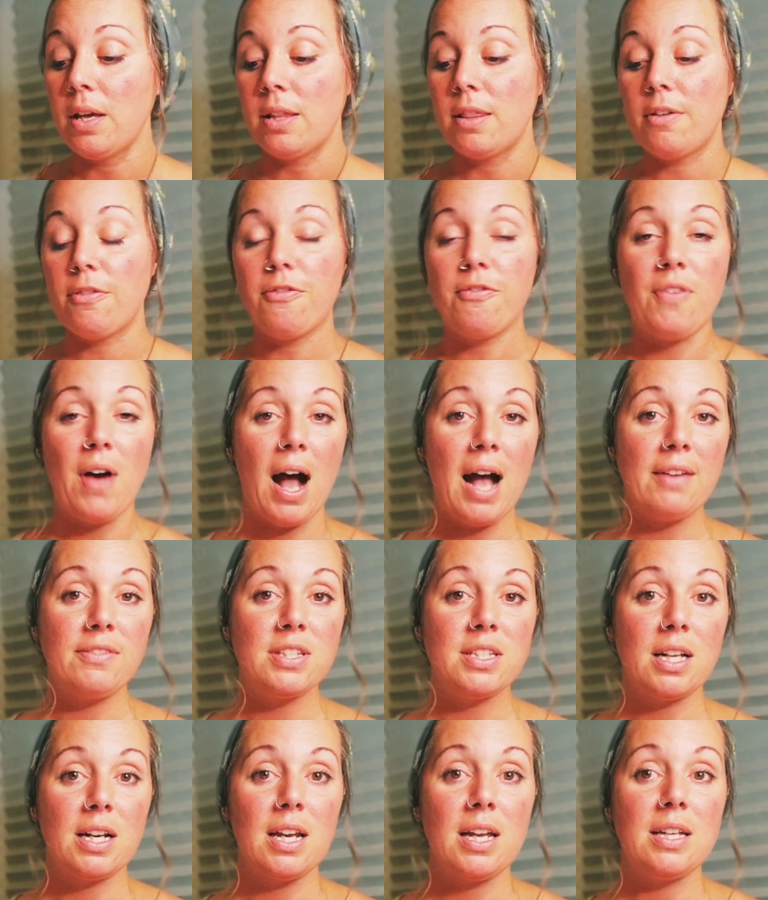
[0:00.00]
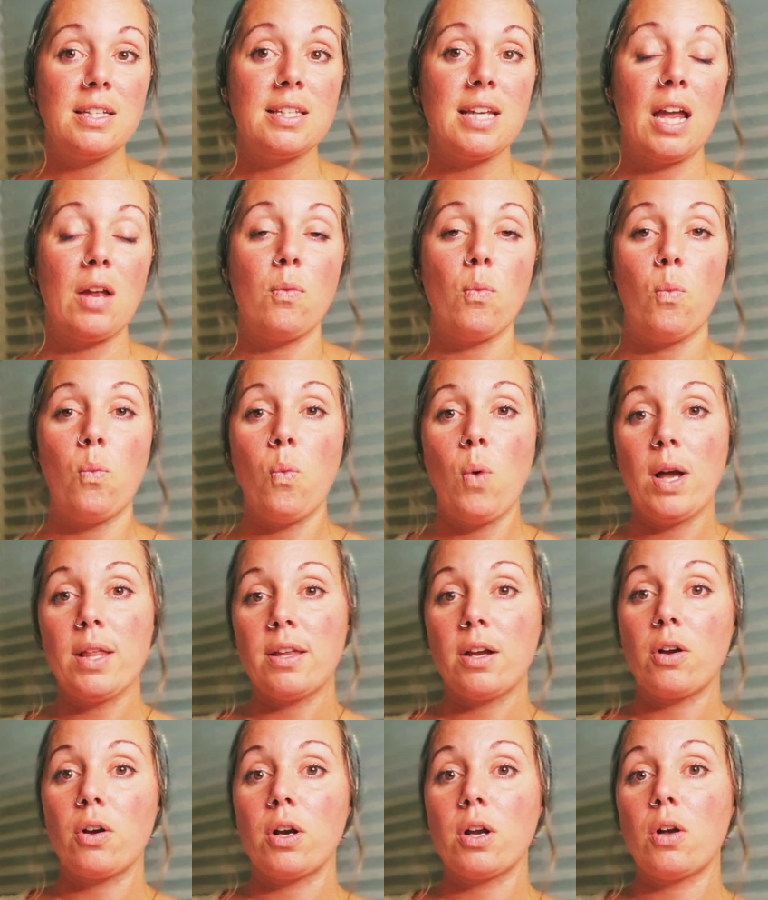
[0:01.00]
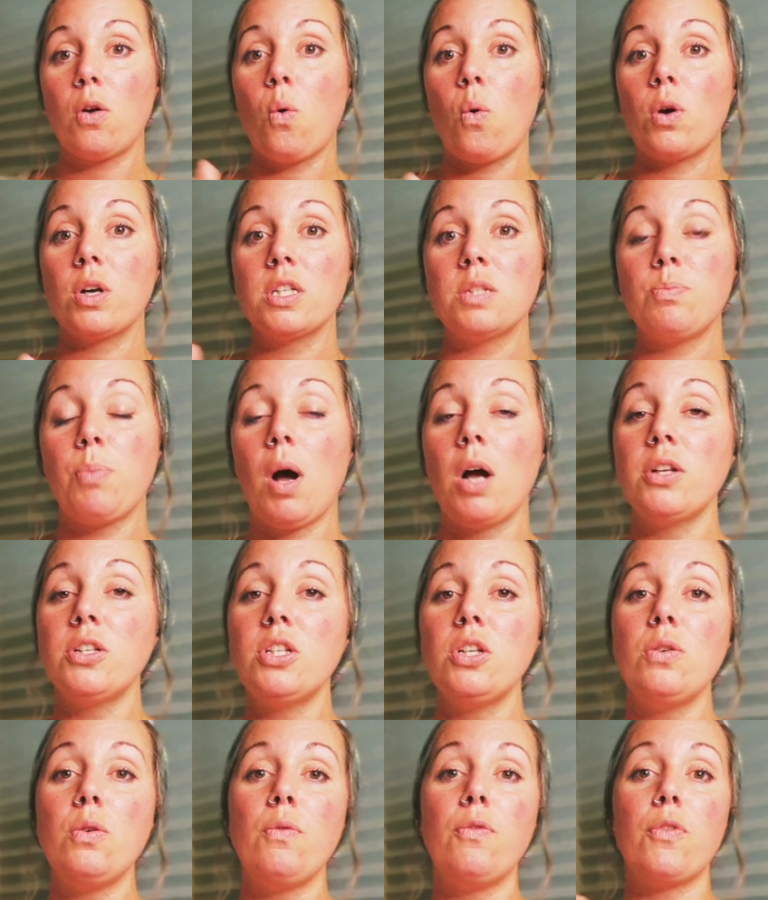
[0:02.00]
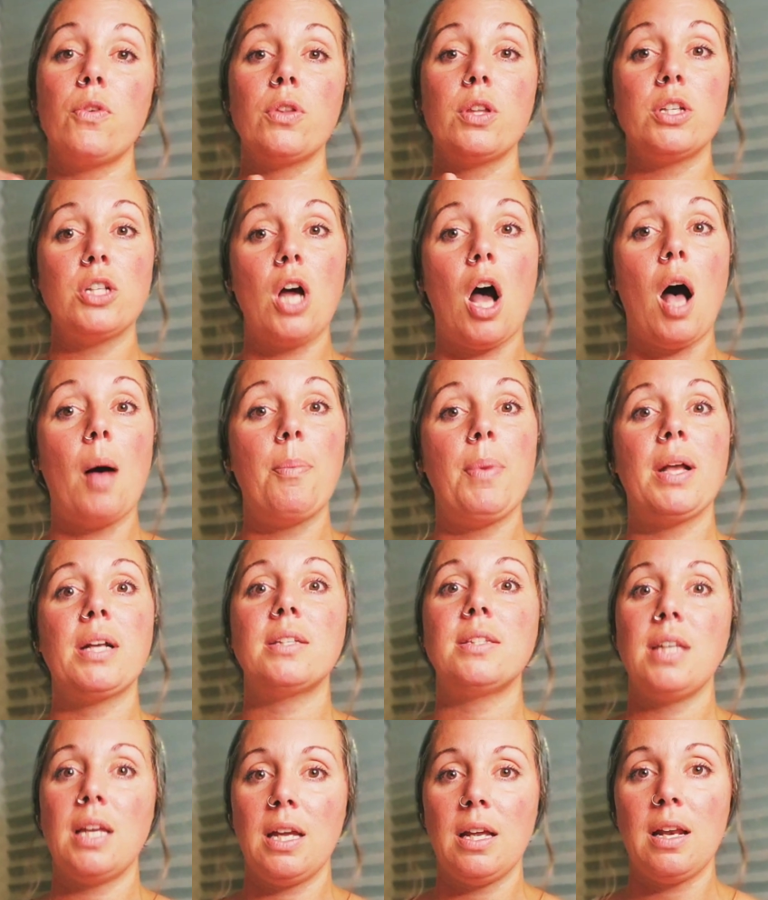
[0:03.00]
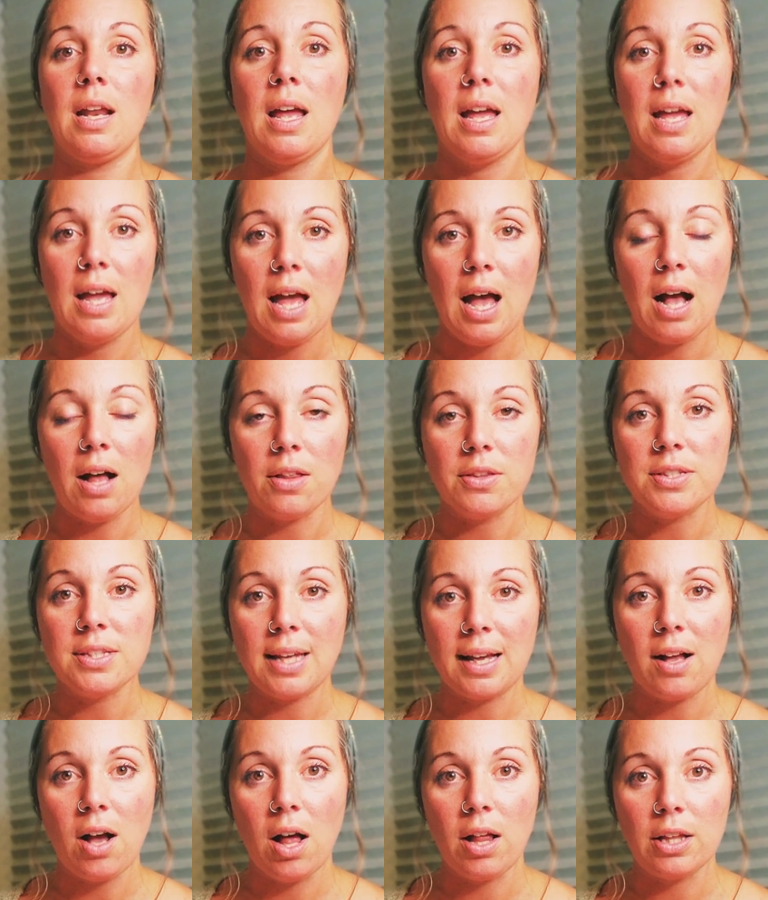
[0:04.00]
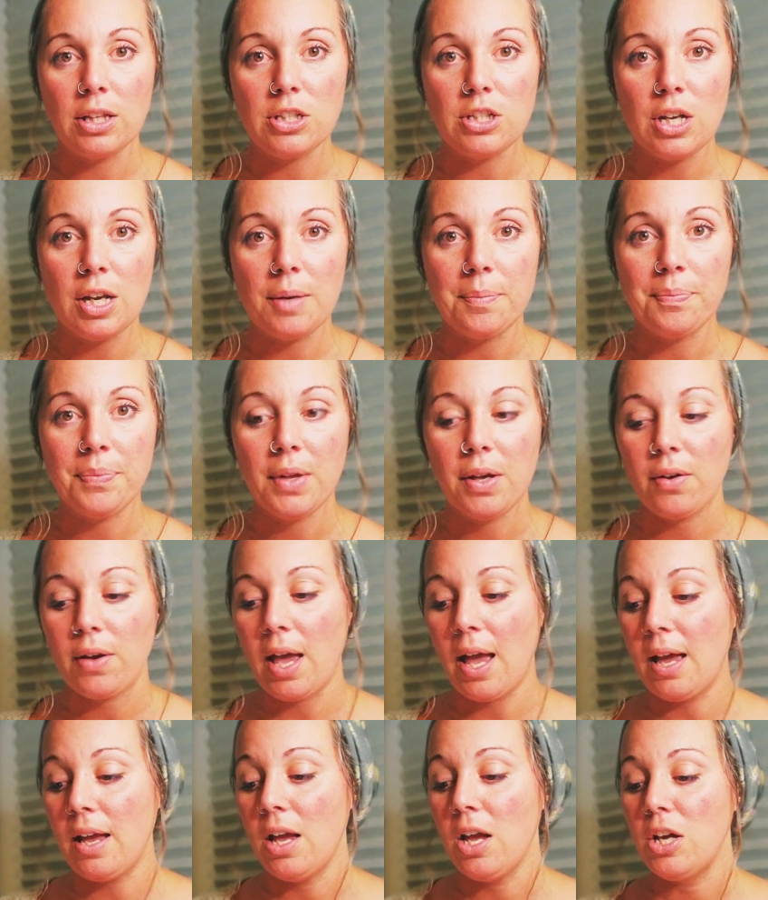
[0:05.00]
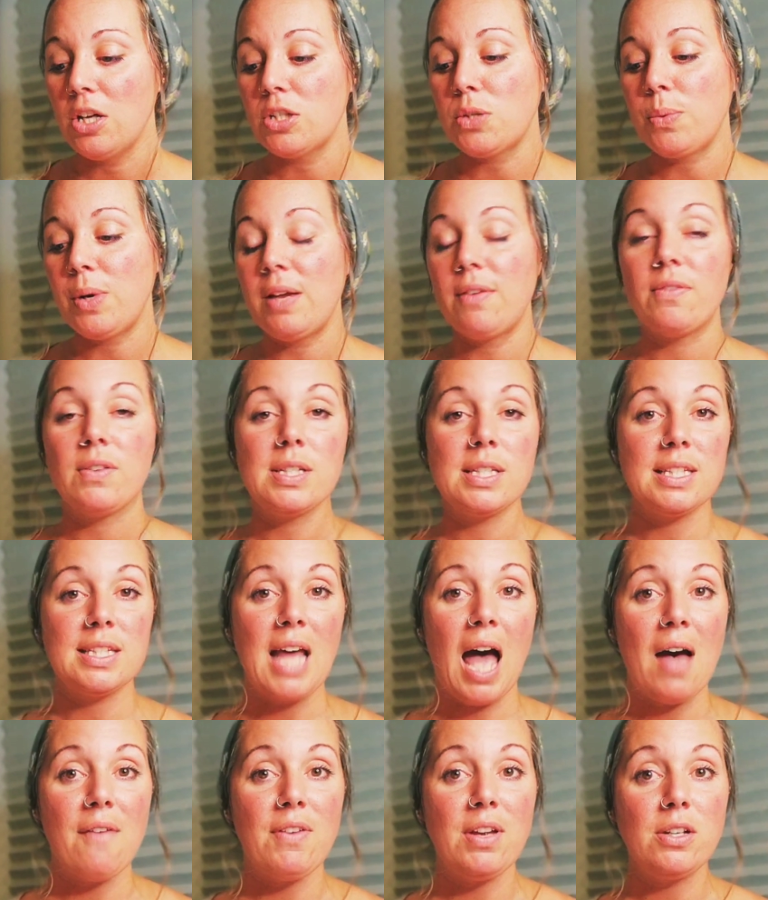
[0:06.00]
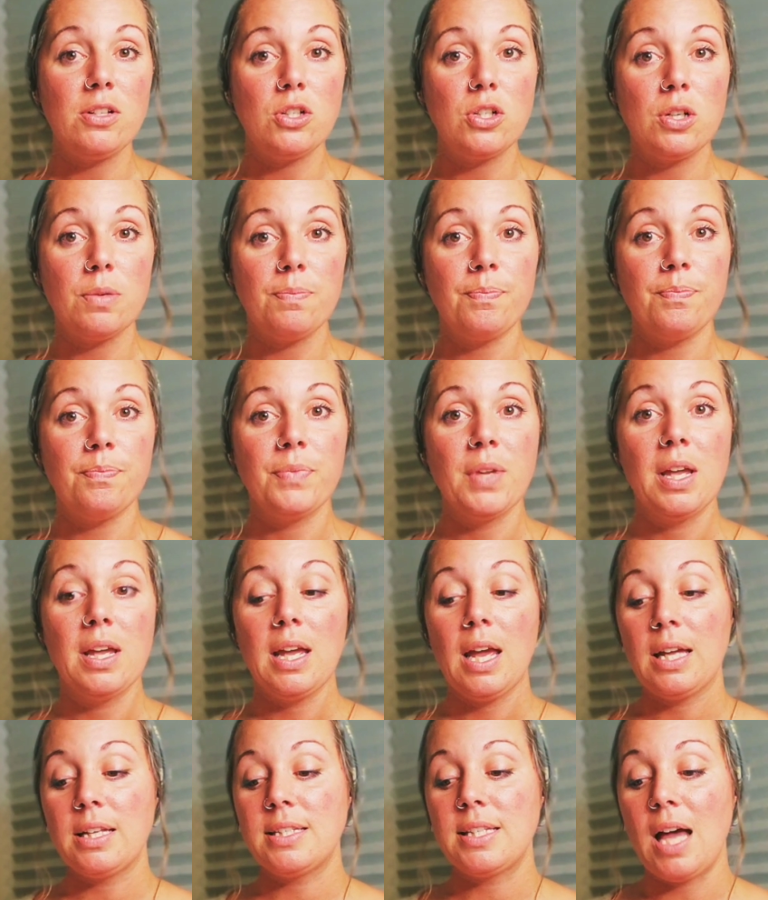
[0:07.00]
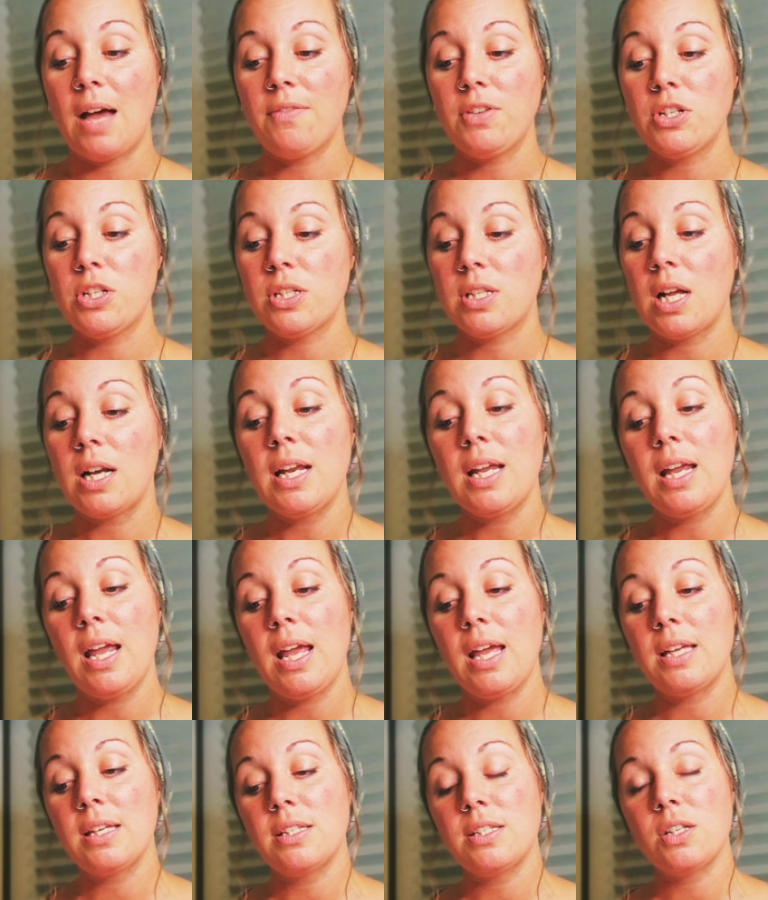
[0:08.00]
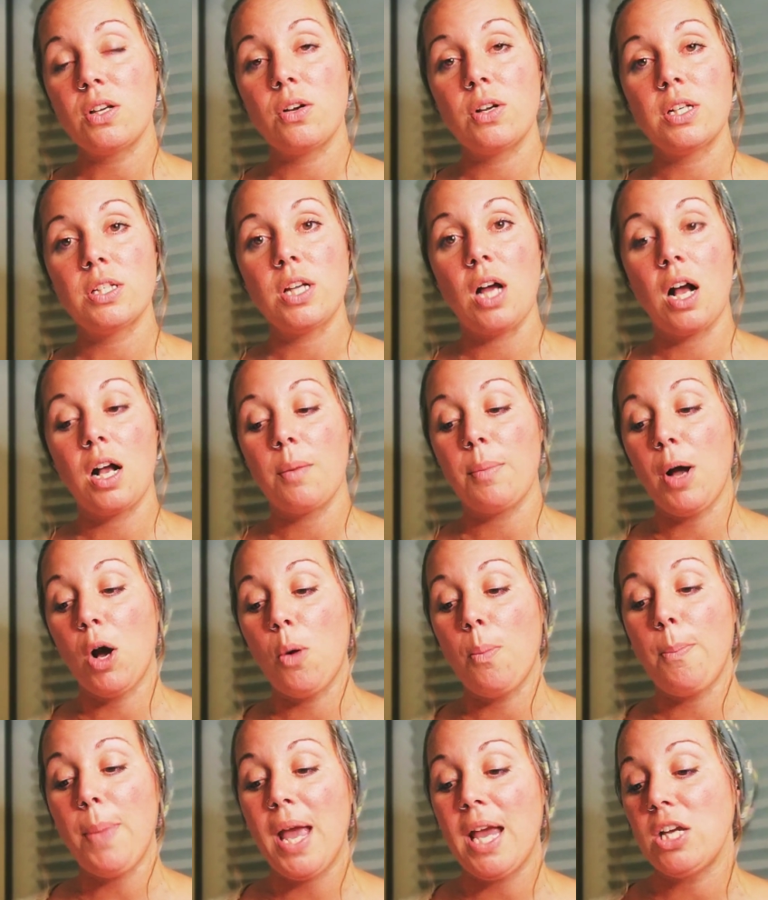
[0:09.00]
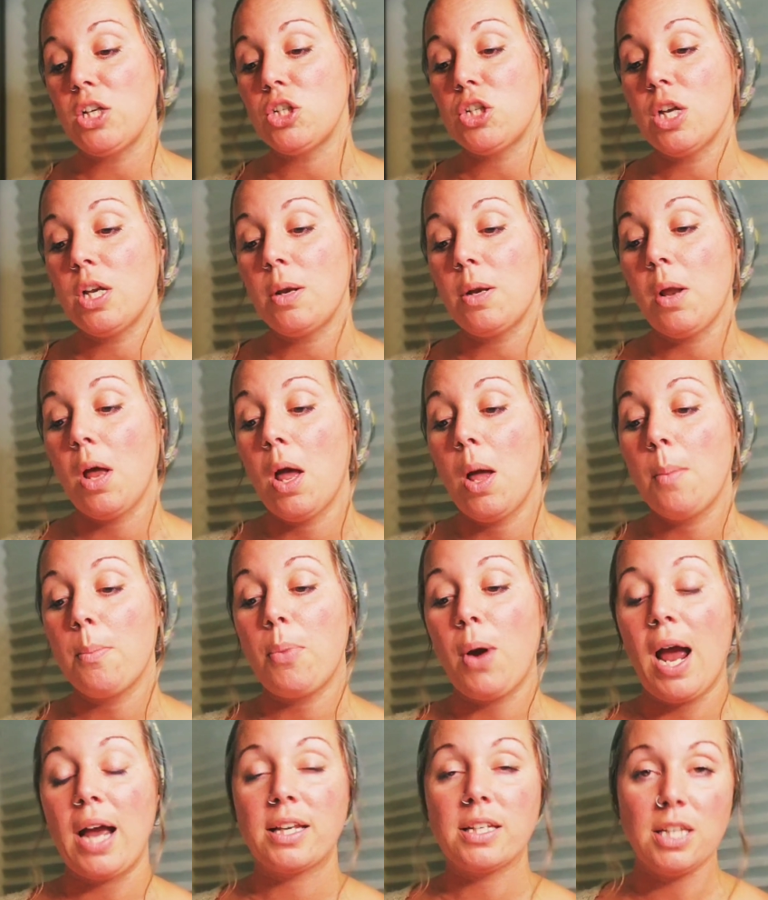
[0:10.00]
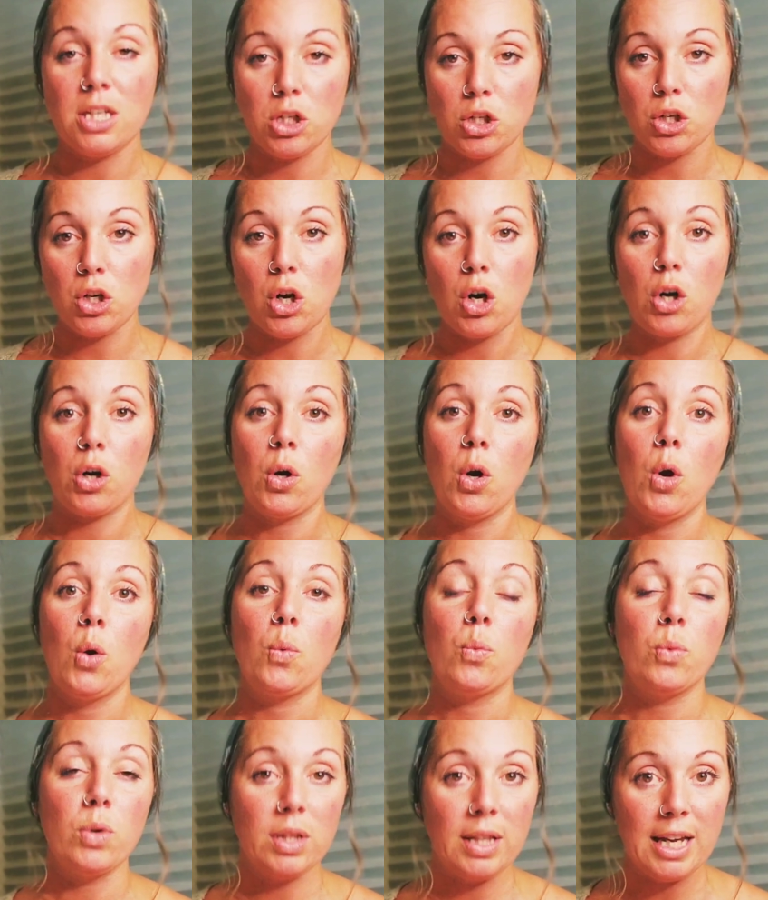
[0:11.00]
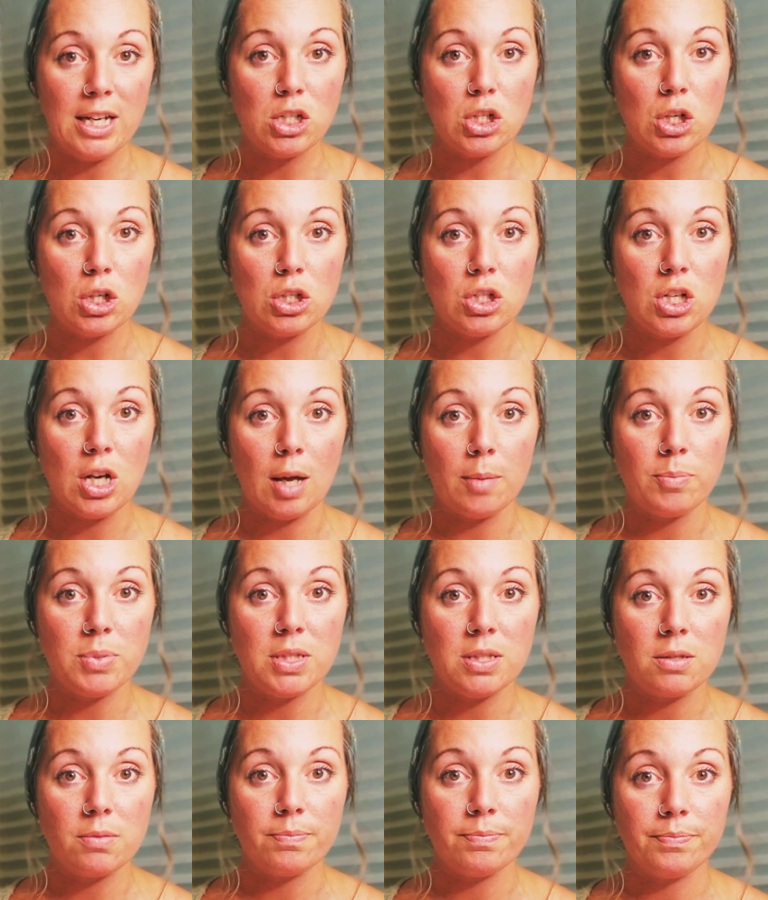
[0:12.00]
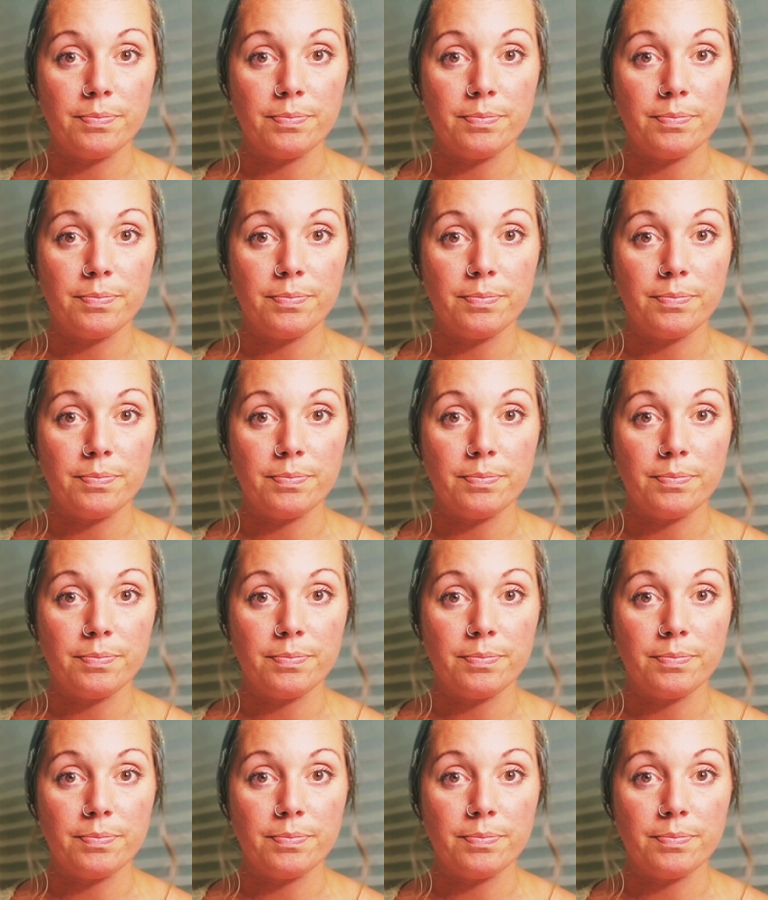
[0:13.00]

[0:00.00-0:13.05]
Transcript: the 5 studies, and what they're going to correspond to for the topics in health psychology. Okay, so we have Savage, and Savage study is going to talk about patient-practitioner relationships.